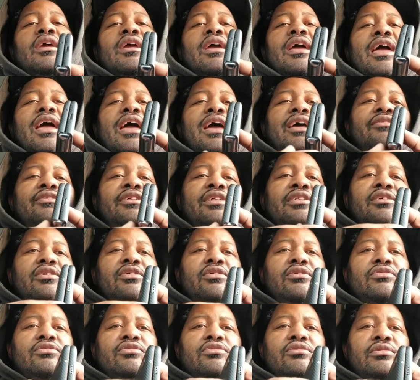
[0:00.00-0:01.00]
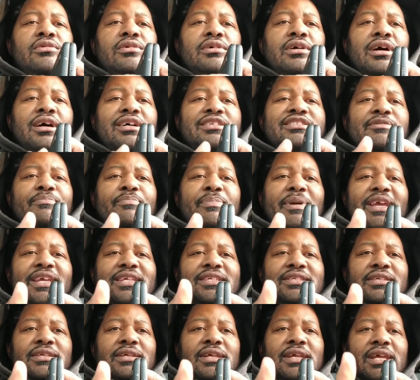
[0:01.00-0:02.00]
and the little
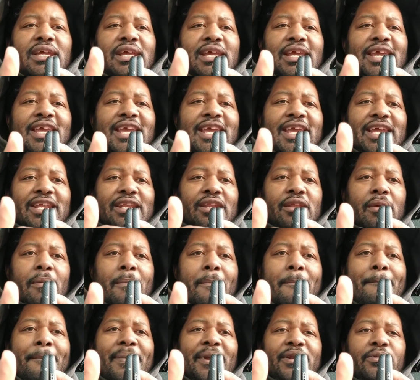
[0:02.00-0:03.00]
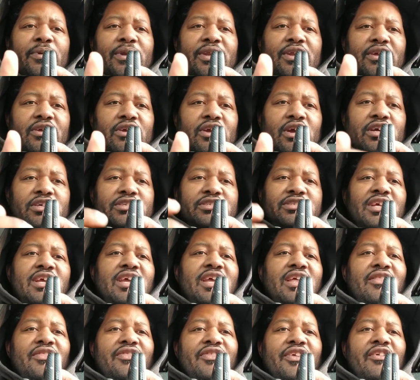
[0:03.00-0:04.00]
space in between here, because
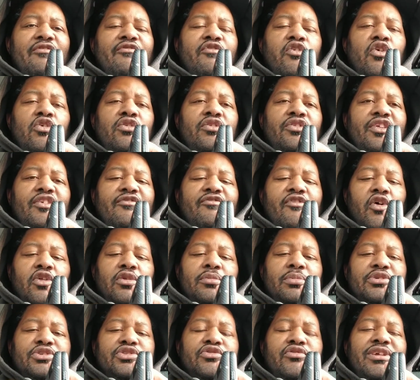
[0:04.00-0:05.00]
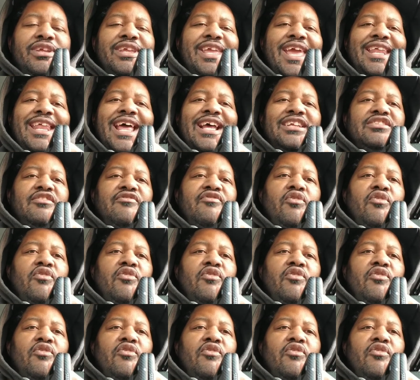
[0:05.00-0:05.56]
the foldable screen can't actually